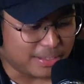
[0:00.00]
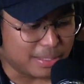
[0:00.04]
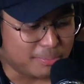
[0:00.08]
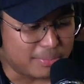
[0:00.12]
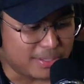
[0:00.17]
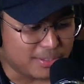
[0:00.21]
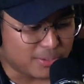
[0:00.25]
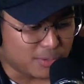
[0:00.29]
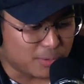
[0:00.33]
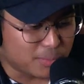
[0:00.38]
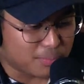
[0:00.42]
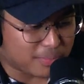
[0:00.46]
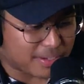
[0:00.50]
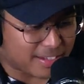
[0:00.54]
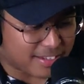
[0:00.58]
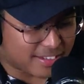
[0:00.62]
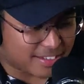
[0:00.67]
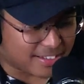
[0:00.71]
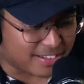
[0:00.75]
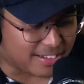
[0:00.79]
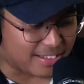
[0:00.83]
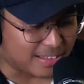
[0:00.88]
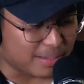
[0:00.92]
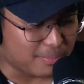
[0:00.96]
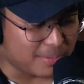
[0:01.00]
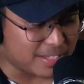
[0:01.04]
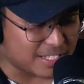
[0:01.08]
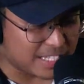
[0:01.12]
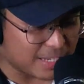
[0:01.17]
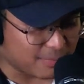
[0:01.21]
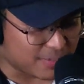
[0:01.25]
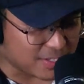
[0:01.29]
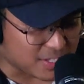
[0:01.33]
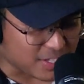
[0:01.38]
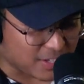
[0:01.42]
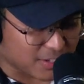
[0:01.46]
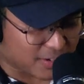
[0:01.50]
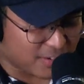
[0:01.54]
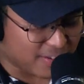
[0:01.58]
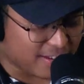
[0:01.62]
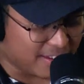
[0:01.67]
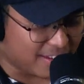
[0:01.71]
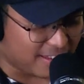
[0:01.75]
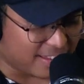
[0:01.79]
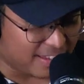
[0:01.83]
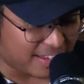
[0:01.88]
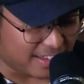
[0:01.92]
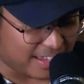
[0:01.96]
let me do my, let me see if there's
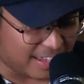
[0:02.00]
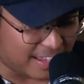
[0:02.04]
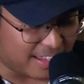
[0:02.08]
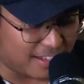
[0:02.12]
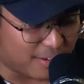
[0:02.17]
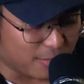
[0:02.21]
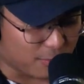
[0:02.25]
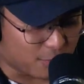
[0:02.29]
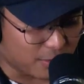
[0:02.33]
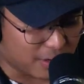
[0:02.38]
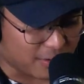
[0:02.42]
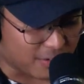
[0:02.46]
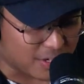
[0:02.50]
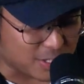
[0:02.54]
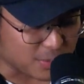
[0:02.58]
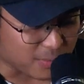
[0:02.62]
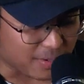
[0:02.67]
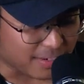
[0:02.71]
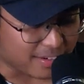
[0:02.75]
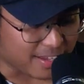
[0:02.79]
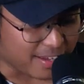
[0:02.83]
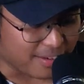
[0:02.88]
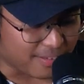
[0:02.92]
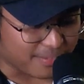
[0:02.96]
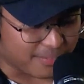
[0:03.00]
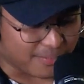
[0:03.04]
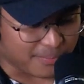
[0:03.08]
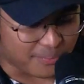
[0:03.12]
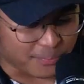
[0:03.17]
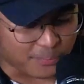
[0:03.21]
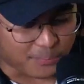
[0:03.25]
interference right now.